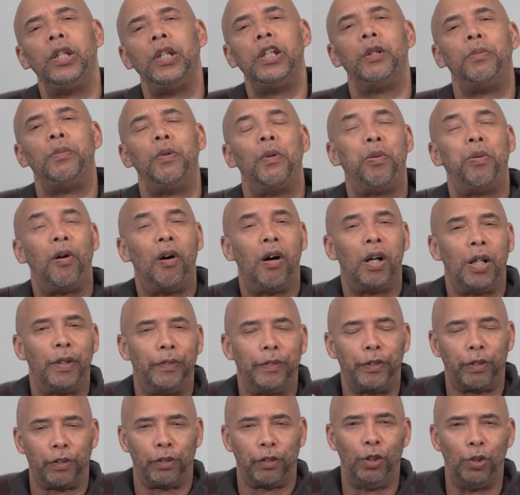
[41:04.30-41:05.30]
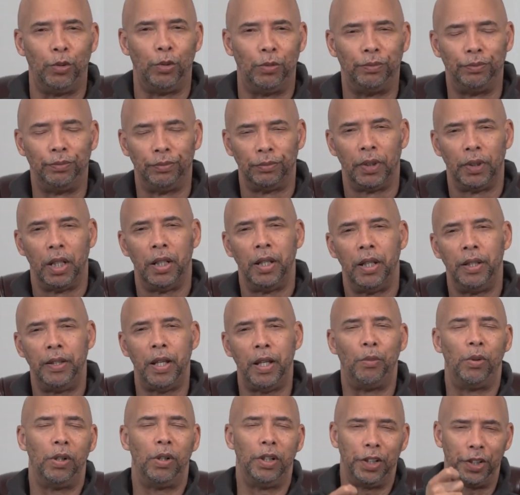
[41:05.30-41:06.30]
need to be part of a group
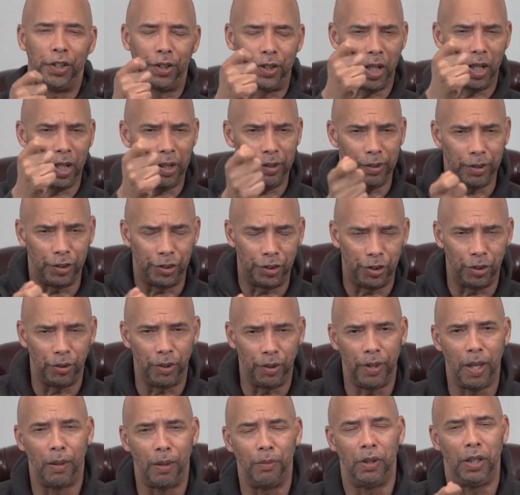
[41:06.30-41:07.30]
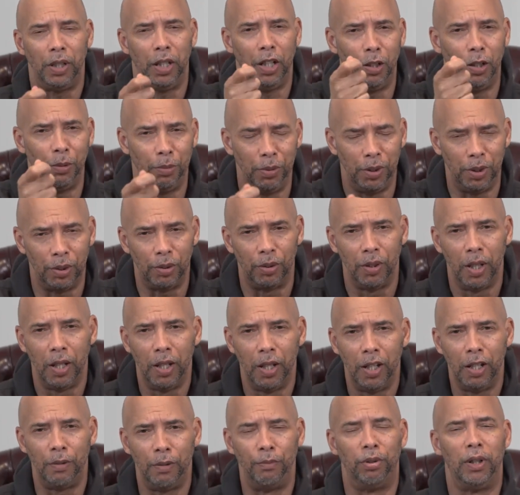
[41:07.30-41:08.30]
that will encourage you, that will help you,
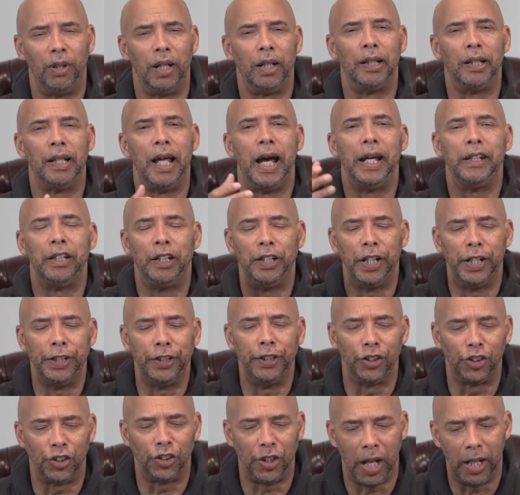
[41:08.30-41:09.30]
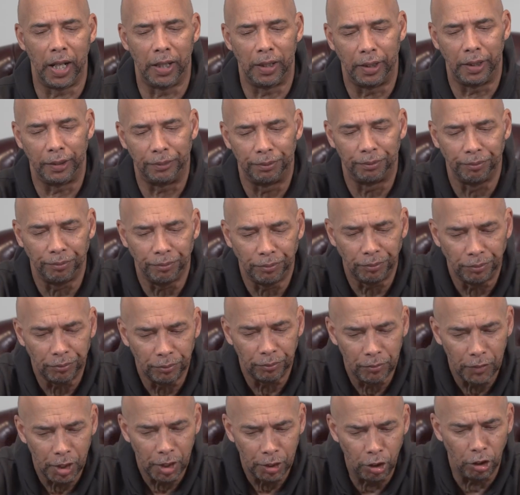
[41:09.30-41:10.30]
and bring light and understanding
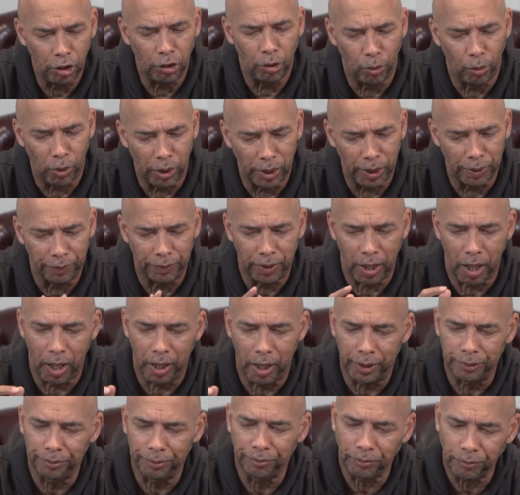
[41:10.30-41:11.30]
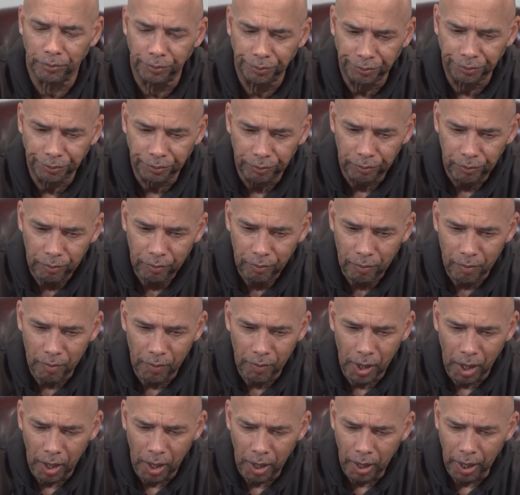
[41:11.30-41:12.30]
to the Word of God.
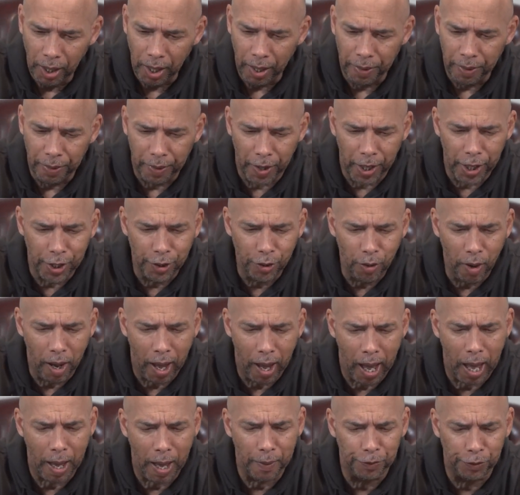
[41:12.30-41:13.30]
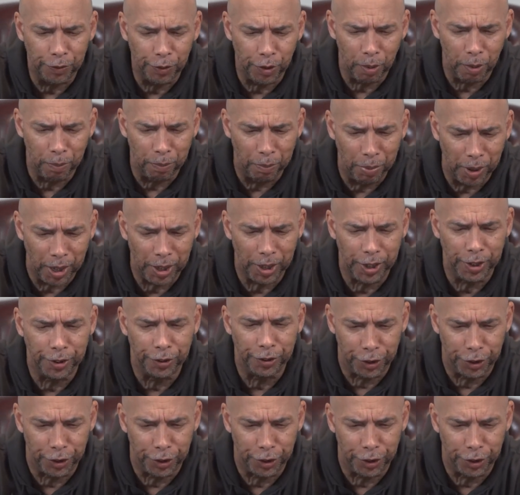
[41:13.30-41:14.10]
And then you have to be